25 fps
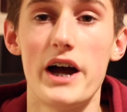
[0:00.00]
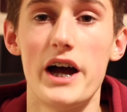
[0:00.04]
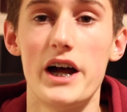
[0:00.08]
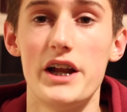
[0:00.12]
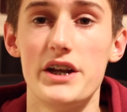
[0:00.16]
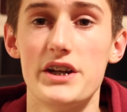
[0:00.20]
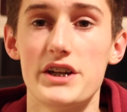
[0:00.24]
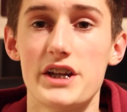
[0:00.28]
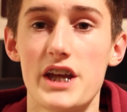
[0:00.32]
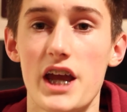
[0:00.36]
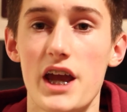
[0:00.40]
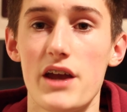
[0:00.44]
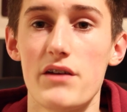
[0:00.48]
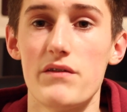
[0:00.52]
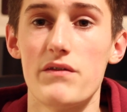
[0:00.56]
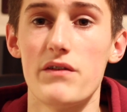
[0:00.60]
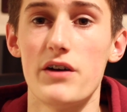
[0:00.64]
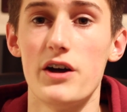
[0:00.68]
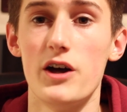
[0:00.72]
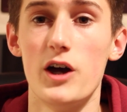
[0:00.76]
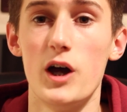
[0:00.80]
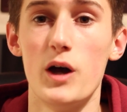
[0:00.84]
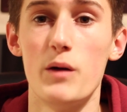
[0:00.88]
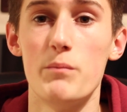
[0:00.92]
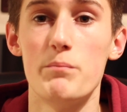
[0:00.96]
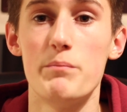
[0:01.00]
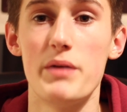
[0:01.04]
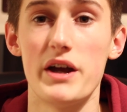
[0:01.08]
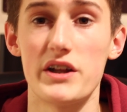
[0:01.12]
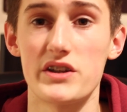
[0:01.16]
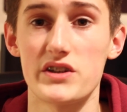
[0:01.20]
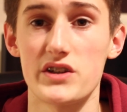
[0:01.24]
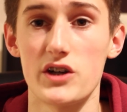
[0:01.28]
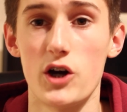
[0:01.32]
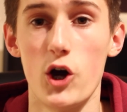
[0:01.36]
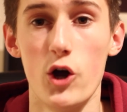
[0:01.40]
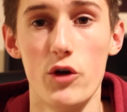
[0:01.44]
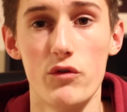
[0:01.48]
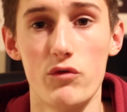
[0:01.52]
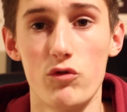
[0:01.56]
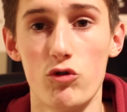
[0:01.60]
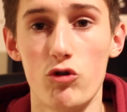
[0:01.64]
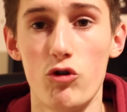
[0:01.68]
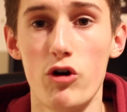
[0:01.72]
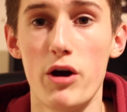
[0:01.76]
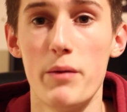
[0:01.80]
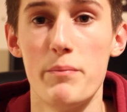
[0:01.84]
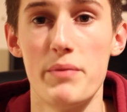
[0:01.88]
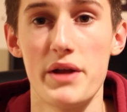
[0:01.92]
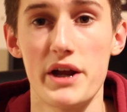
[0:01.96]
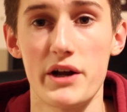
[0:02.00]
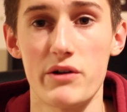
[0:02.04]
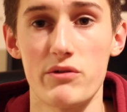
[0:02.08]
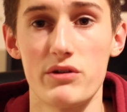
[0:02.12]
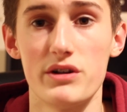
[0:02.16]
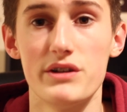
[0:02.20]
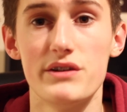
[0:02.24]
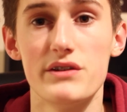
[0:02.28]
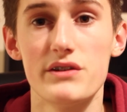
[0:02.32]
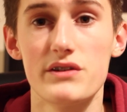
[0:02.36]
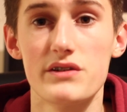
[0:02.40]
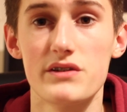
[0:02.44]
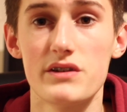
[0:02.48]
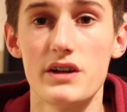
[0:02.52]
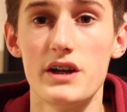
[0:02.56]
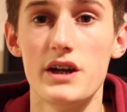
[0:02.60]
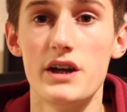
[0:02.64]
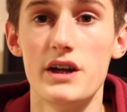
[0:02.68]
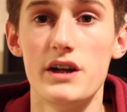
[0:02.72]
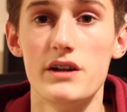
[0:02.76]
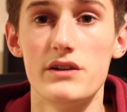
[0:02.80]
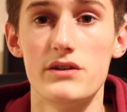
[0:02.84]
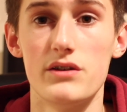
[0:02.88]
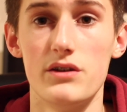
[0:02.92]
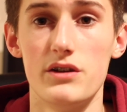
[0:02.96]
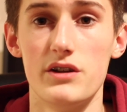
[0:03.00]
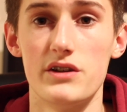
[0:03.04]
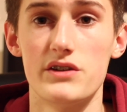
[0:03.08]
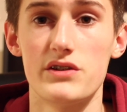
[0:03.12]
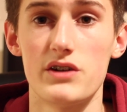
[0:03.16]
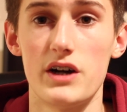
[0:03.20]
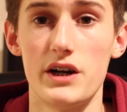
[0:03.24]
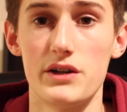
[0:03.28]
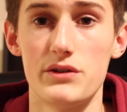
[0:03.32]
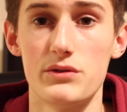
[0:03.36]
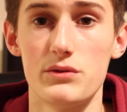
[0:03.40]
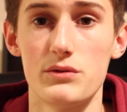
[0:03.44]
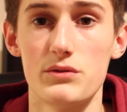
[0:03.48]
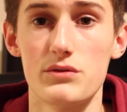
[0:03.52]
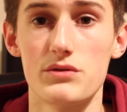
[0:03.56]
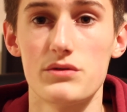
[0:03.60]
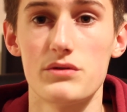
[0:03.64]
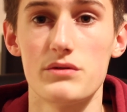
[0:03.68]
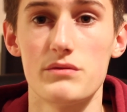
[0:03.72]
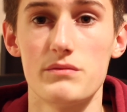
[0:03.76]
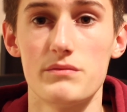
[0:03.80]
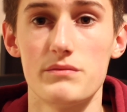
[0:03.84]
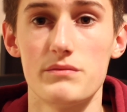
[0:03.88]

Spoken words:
and gave a better overall appearance to the titles.